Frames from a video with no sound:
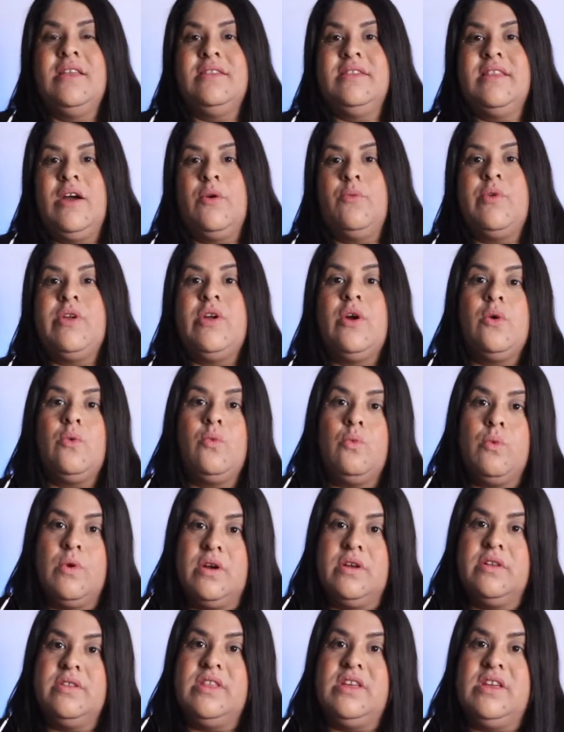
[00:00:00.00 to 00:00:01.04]
that we are
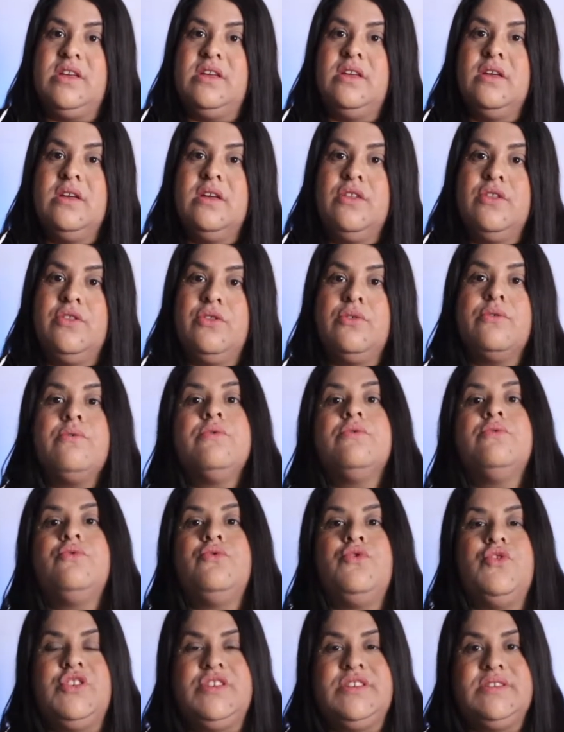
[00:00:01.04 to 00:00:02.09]
worthy
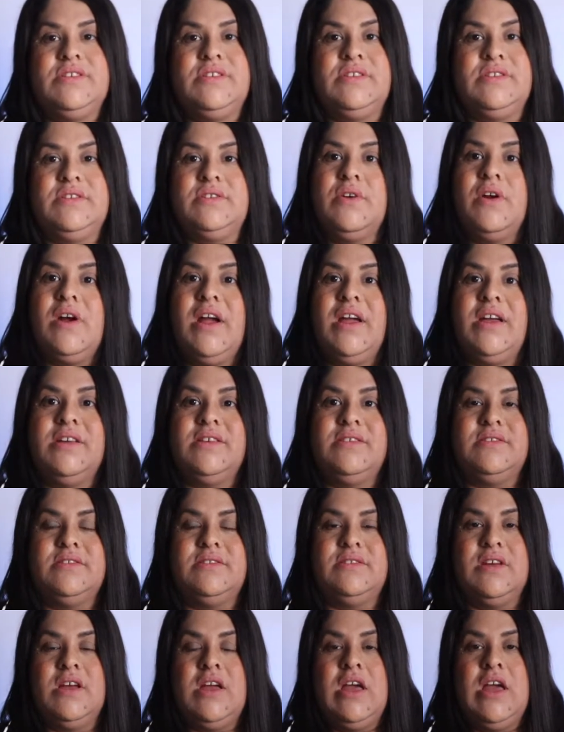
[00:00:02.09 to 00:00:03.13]
through Jesus
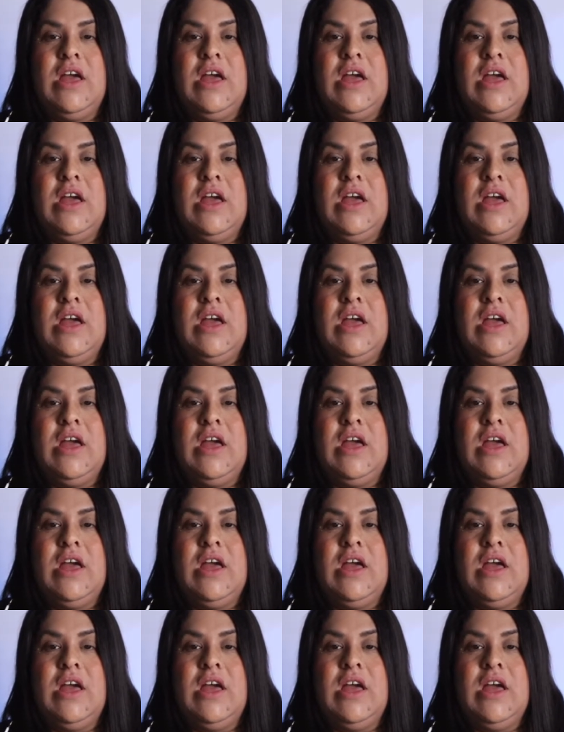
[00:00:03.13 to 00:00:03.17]
Christ,